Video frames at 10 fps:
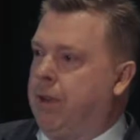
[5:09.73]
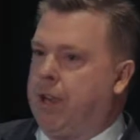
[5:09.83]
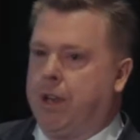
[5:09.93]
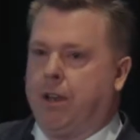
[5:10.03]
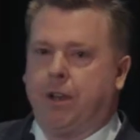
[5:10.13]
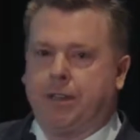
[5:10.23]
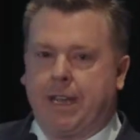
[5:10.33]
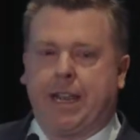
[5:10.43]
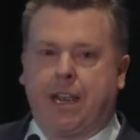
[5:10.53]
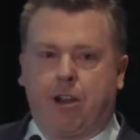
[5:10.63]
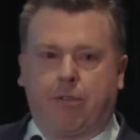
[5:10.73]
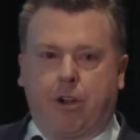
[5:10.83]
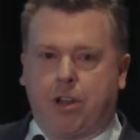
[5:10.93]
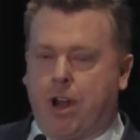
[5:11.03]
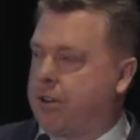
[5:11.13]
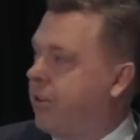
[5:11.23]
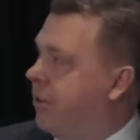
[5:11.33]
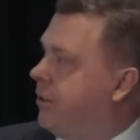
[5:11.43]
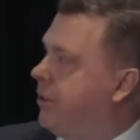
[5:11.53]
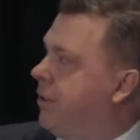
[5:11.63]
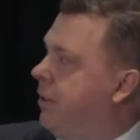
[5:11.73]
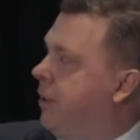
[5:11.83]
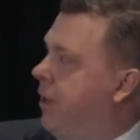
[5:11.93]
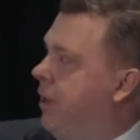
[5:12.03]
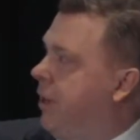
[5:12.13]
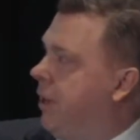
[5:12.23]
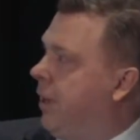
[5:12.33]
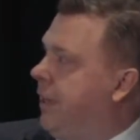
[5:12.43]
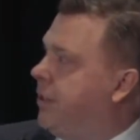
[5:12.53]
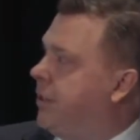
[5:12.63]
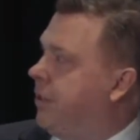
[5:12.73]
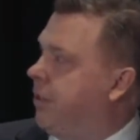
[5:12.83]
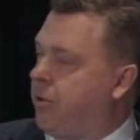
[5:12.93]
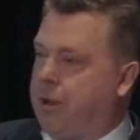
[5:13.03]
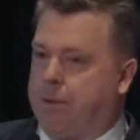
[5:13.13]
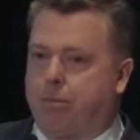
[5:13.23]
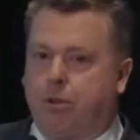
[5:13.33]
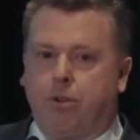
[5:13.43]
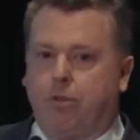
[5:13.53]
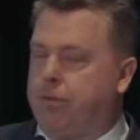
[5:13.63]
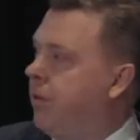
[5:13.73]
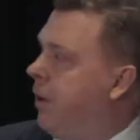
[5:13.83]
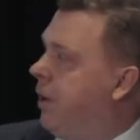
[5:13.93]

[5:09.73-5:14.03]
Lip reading: in taking care of our doctors leads to an improved